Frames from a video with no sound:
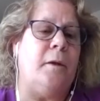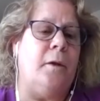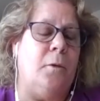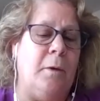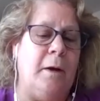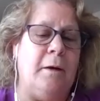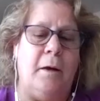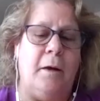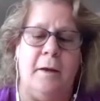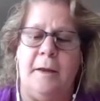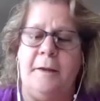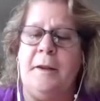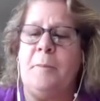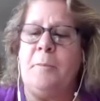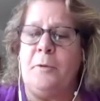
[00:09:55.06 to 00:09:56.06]
Well,
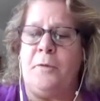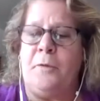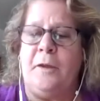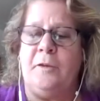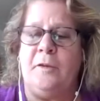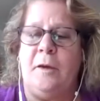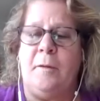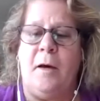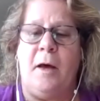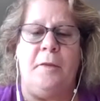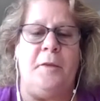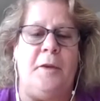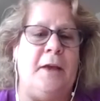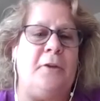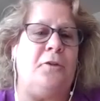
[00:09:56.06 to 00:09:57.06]
a number of things.
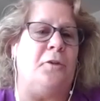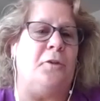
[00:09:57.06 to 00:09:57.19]
On the national